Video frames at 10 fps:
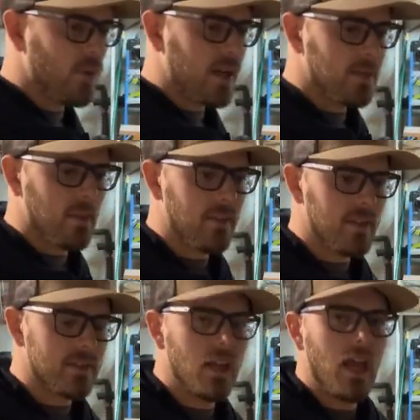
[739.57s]
recommend
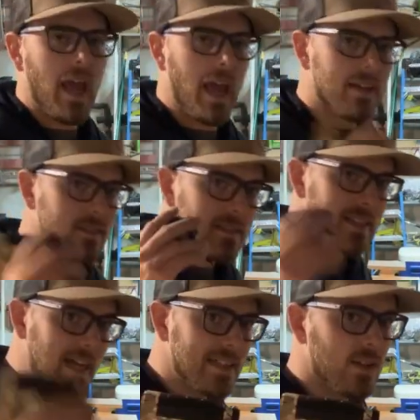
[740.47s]
this. At
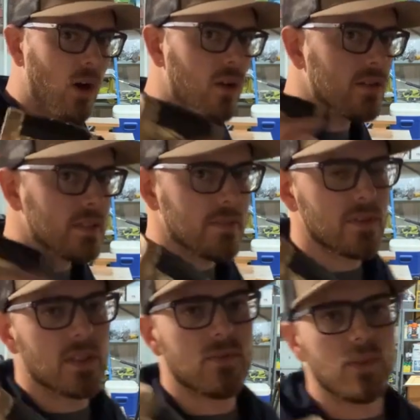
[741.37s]
$90,
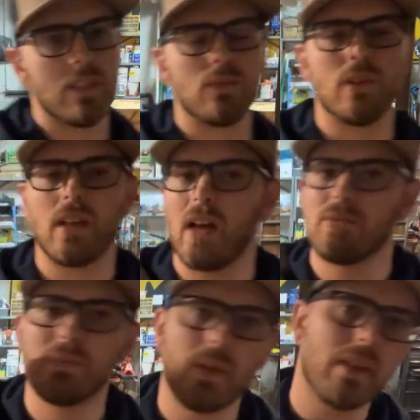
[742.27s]
even just for this one, I
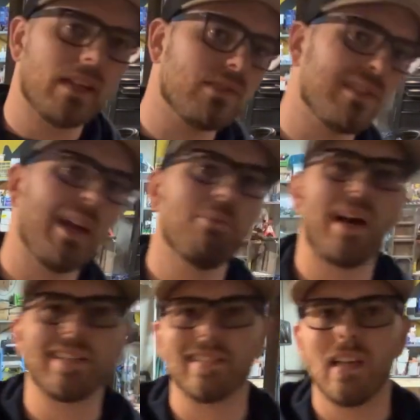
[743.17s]
would spend the extra $10.
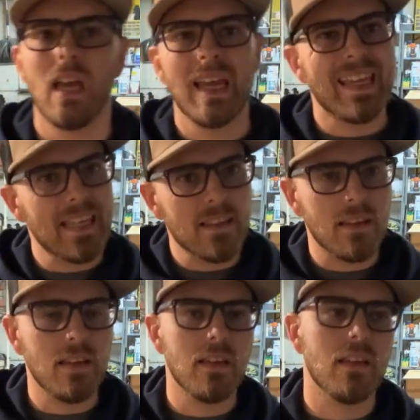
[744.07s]
Get
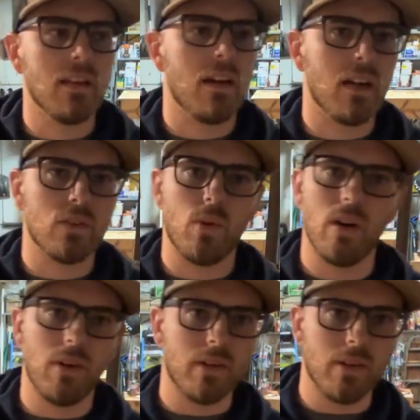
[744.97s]
the
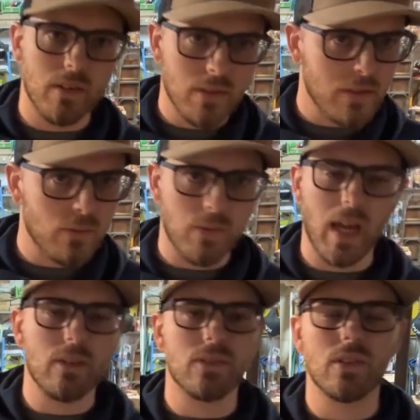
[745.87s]
1,200 or
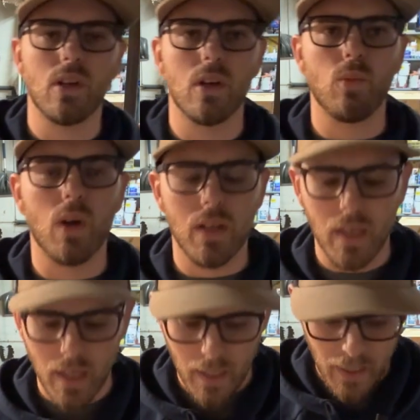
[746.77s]
1,000 yard one,
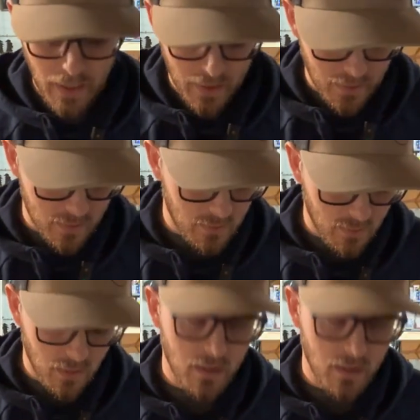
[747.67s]
and